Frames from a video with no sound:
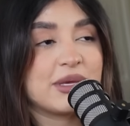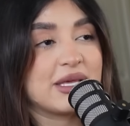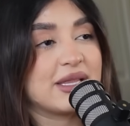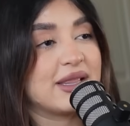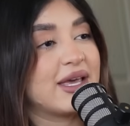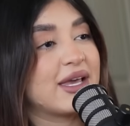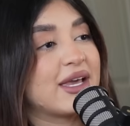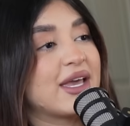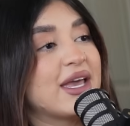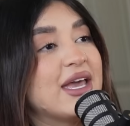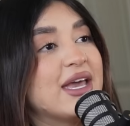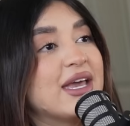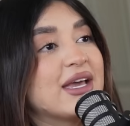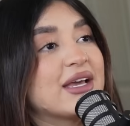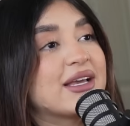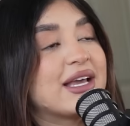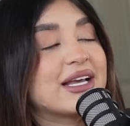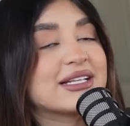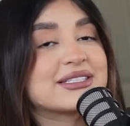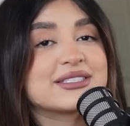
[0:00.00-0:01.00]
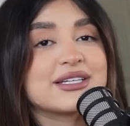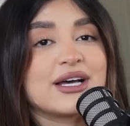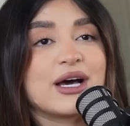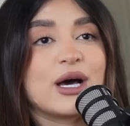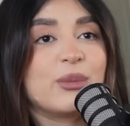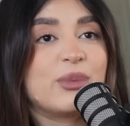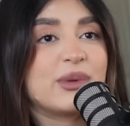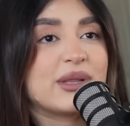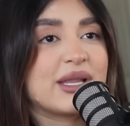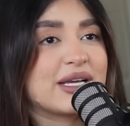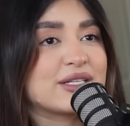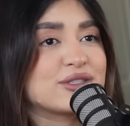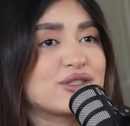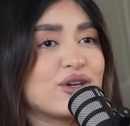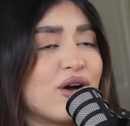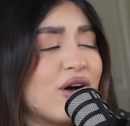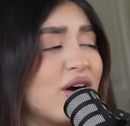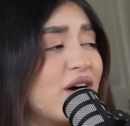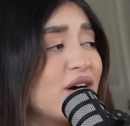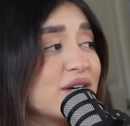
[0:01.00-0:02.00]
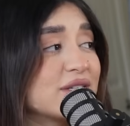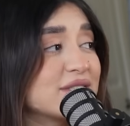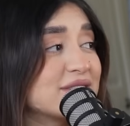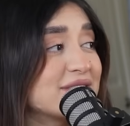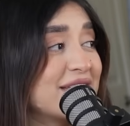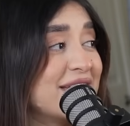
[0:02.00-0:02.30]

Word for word: he like gets up and like talks